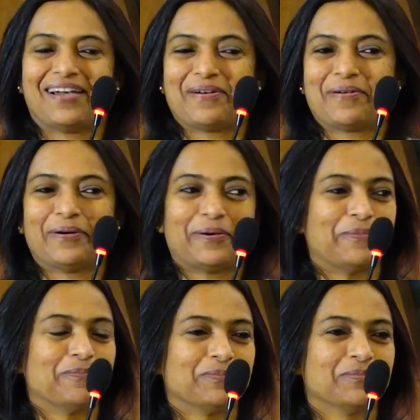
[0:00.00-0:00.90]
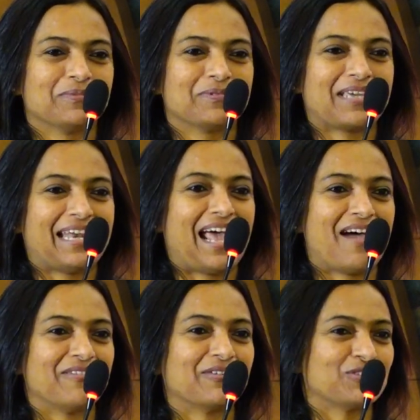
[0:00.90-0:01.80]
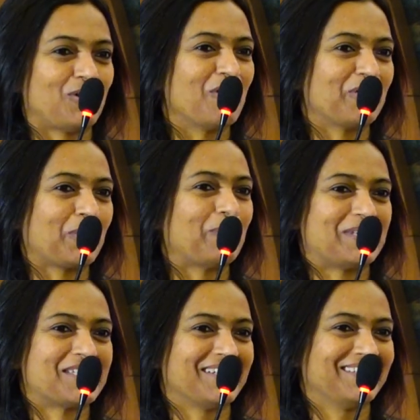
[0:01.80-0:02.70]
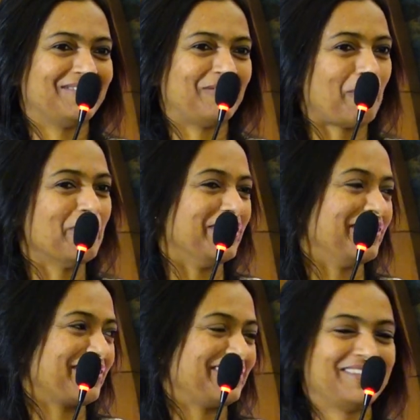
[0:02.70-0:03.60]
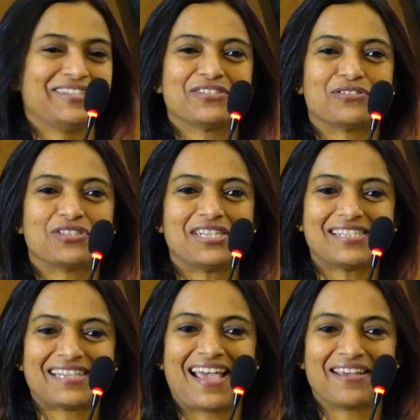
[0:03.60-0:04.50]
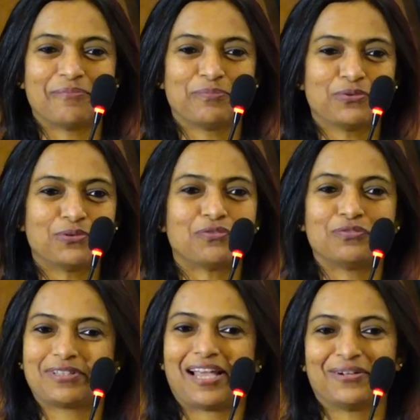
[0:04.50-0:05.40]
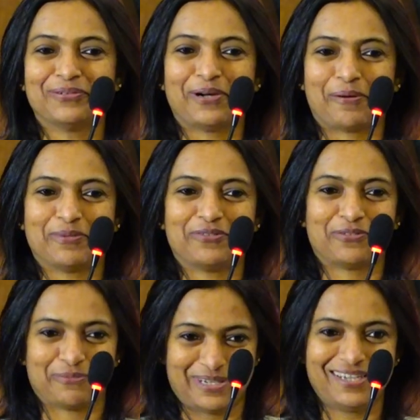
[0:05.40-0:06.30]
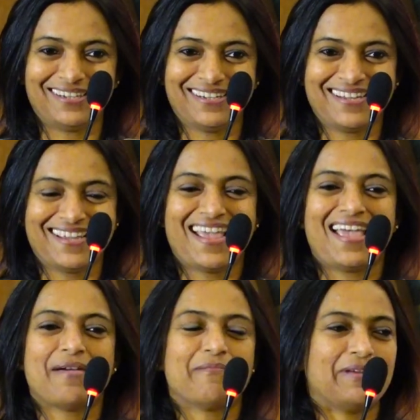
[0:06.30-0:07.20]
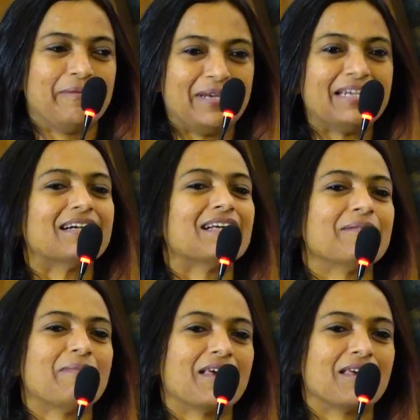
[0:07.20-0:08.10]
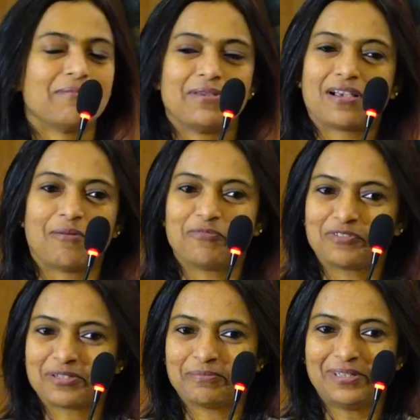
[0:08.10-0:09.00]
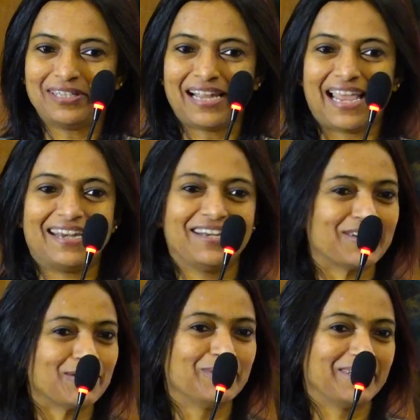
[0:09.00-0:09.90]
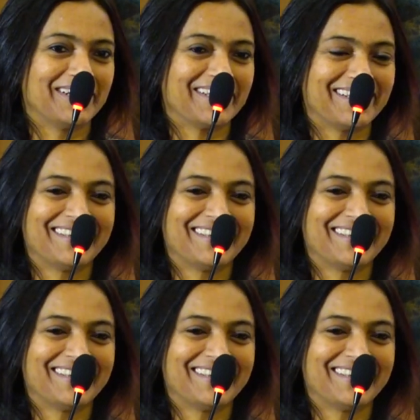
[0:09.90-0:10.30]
can I have a song request from her? So she sang a beautiful Telugu number for me, immediately making me comfortable and included.